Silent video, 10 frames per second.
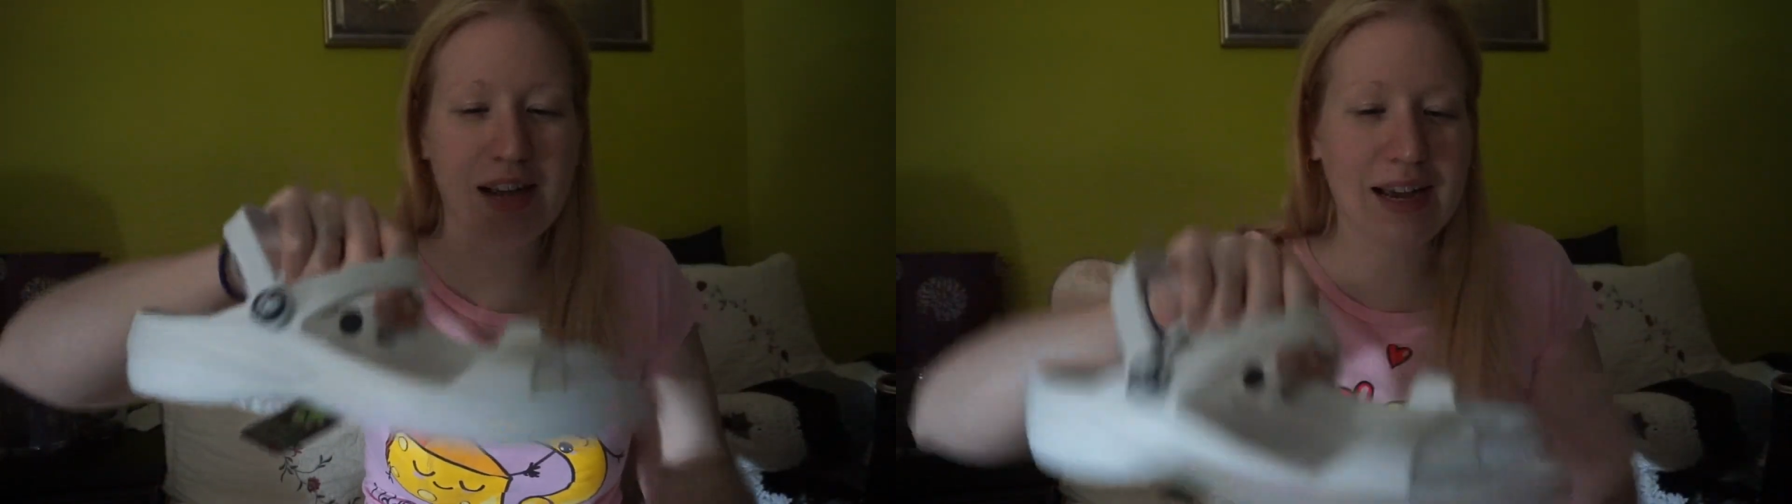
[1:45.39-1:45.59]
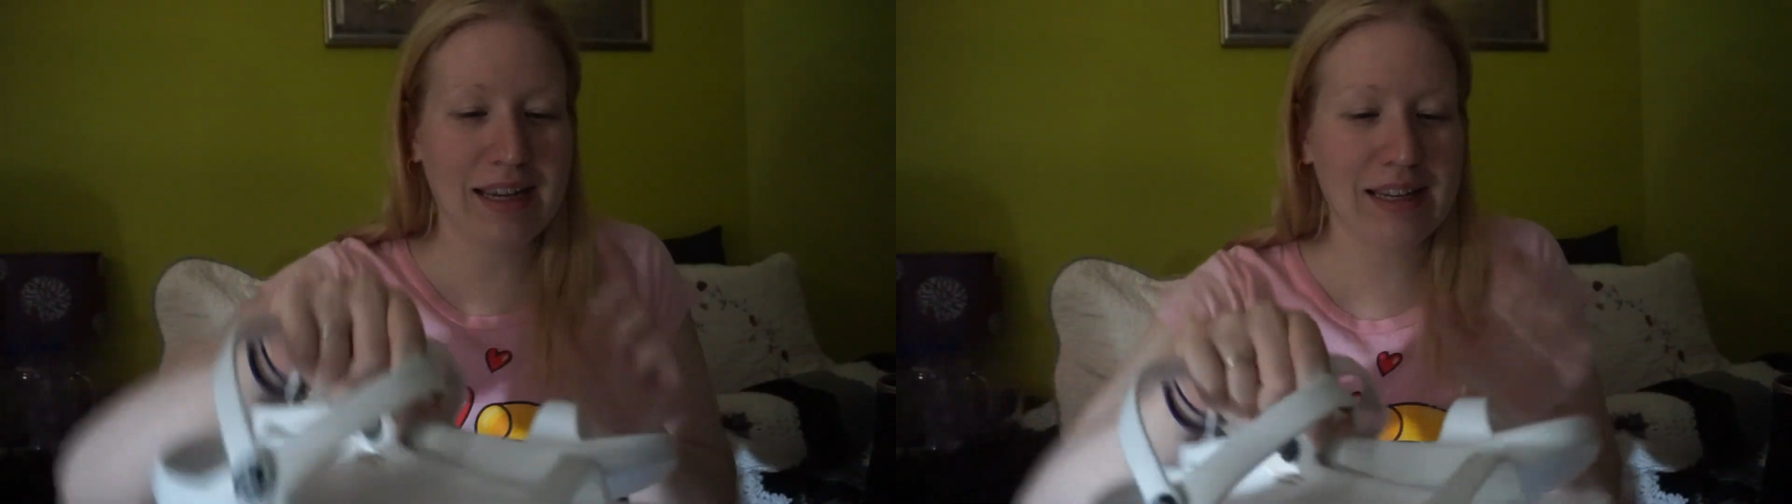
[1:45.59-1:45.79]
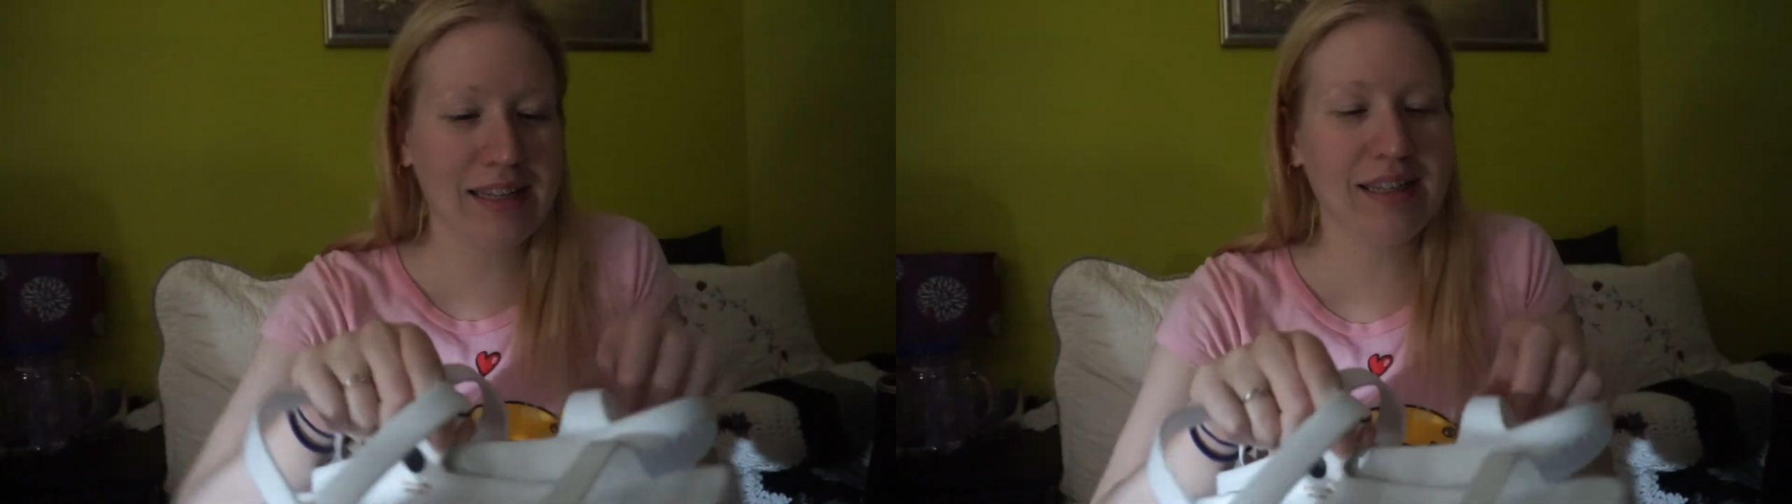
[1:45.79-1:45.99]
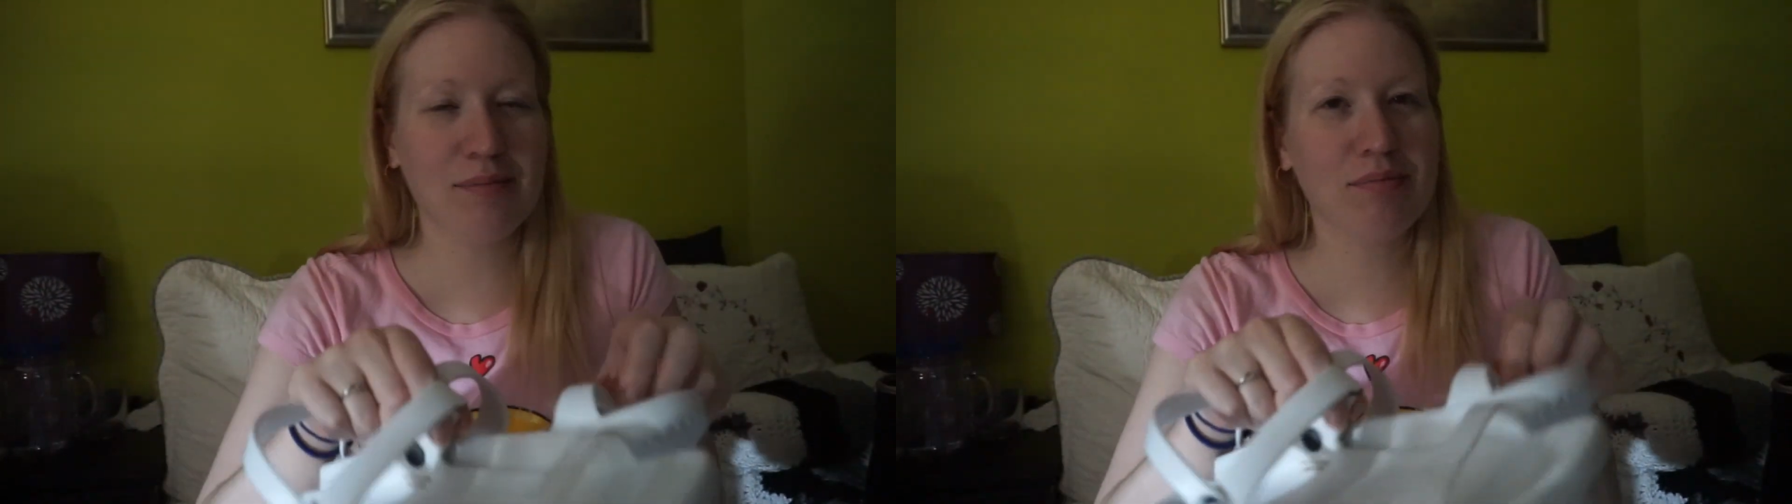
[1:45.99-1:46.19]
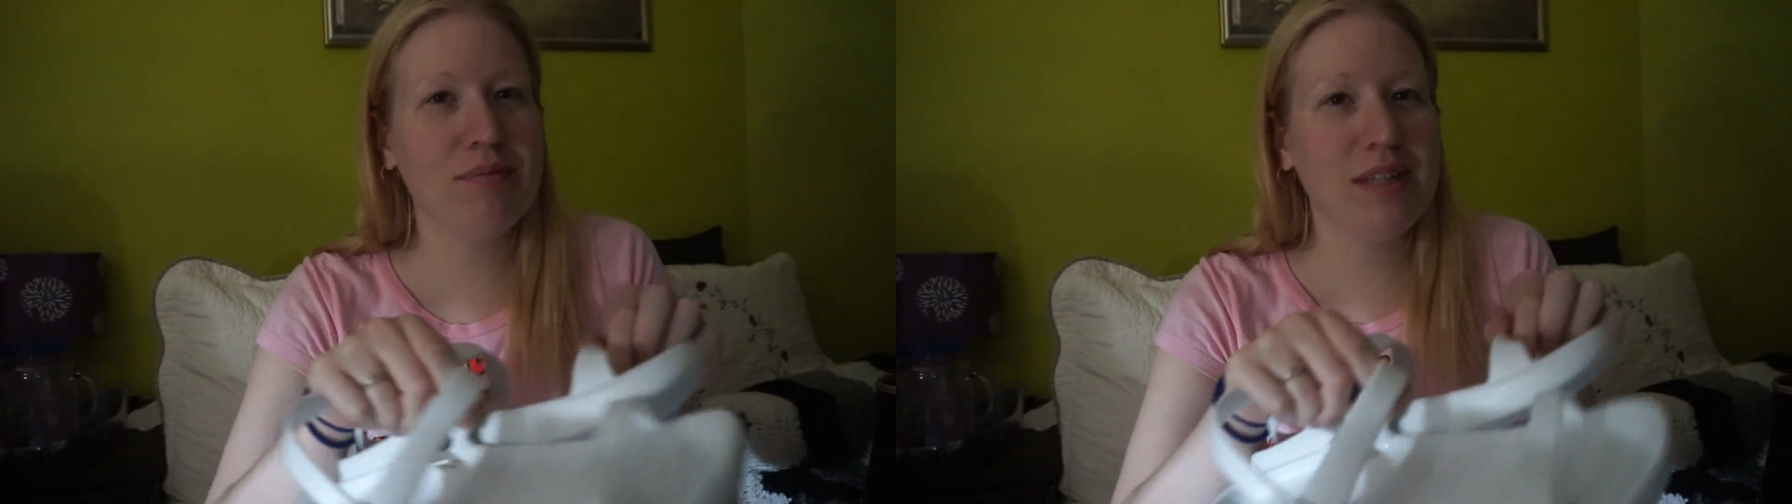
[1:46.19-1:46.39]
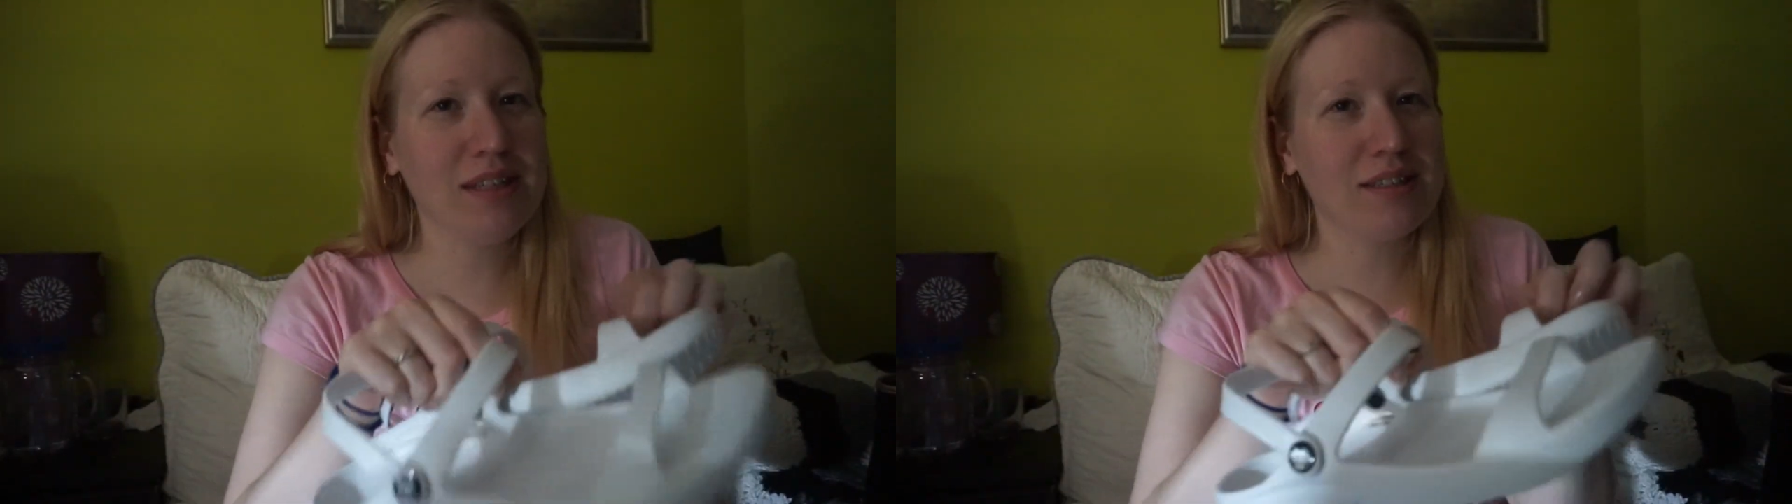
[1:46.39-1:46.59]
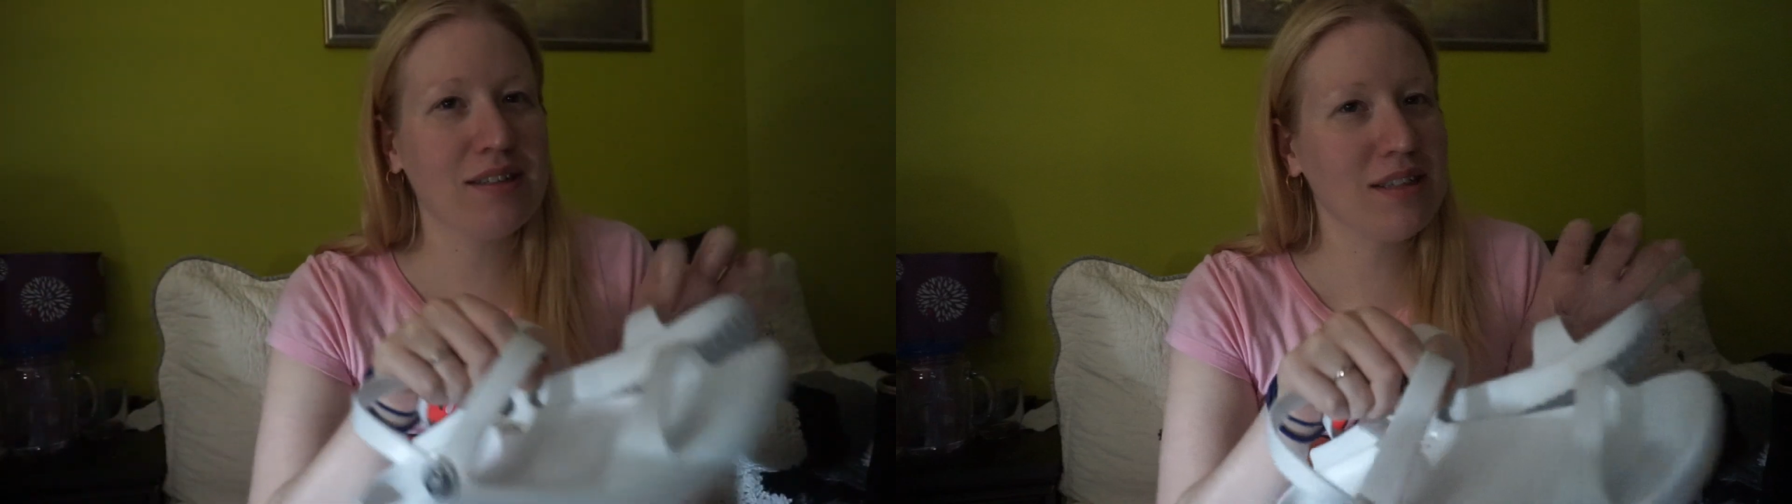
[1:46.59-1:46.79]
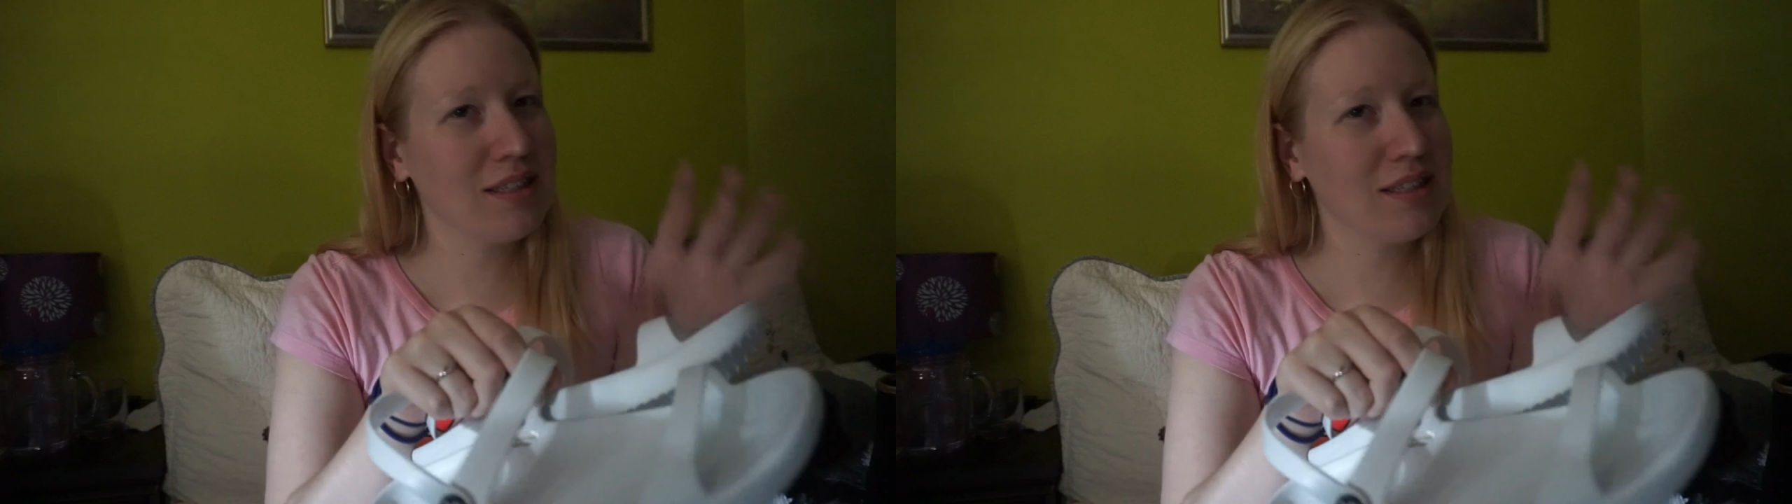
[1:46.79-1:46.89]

I can e easily